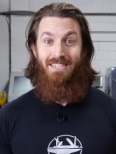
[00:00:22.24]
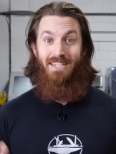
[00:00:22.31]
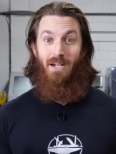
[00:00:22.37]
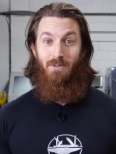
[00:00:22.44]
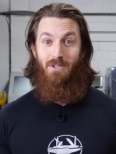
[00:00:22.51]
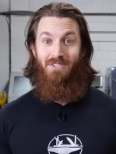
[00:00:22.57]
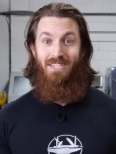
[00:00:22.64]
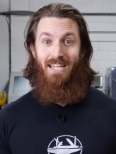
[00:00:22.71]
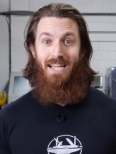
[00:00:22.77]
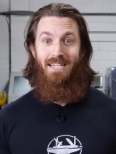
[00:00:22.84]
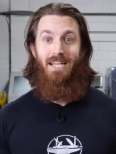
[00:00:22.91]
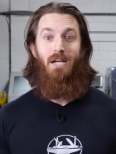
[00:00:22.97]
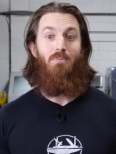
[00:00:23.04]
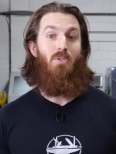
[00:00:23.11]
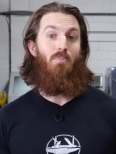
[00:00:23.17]
Download today to
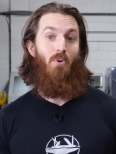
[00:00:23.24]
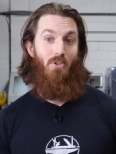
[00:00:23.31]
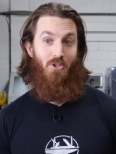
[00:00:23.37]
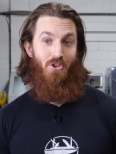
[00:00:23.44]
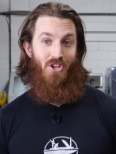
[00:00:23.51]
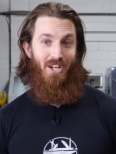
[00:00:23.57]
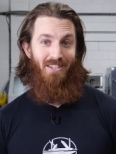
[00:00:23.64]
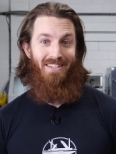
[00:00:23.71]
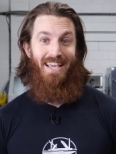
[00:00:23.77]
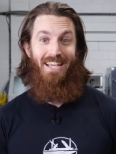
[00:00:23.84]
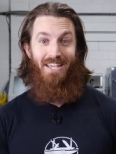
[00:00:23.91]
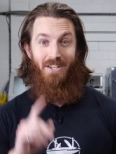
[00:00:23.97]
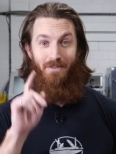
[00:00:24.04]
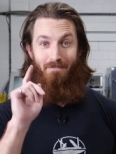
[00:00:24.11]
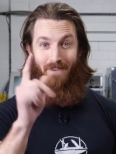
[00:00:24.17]
help support the channel and
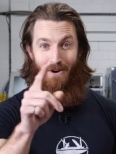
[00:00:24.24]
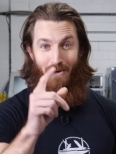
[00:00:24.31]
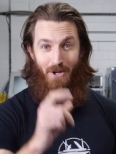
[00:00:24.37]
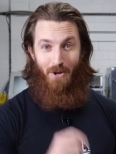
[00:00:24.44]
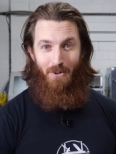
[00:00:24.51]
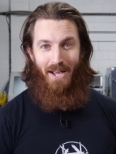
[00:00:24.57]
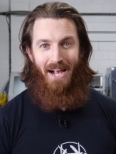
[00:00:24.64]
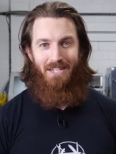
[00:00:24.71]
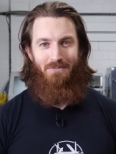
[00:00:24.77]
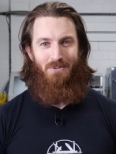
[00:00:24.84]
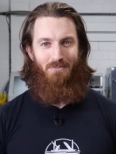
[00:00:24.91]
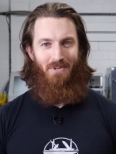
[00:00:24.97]
get your very own Hacksmith